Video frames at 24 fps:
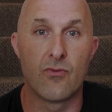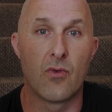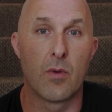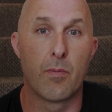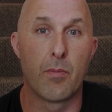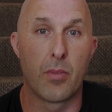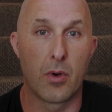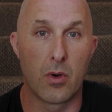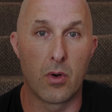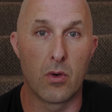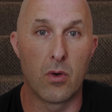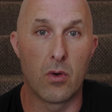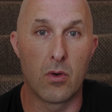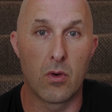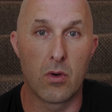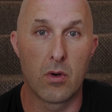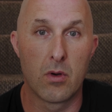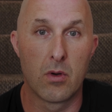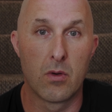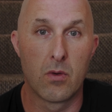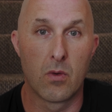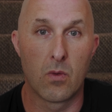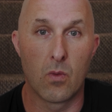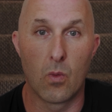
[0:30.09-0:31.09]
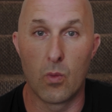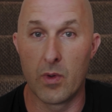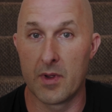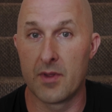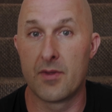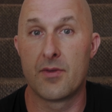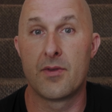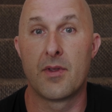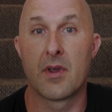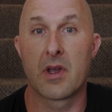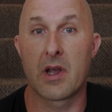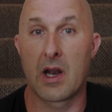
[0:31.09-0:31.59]
rapport
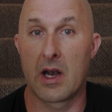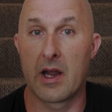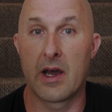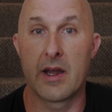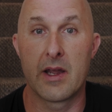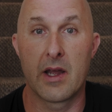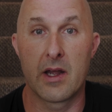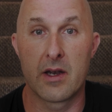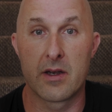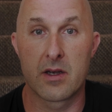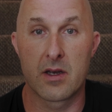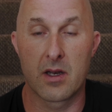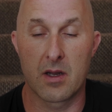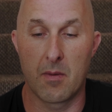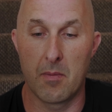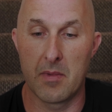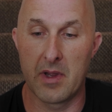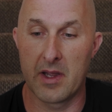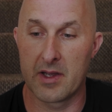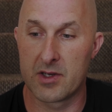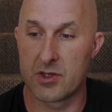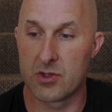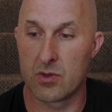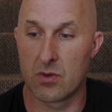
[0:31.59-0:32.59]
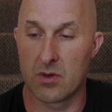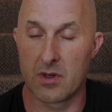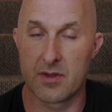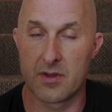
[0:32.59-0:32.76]
with the client to make sure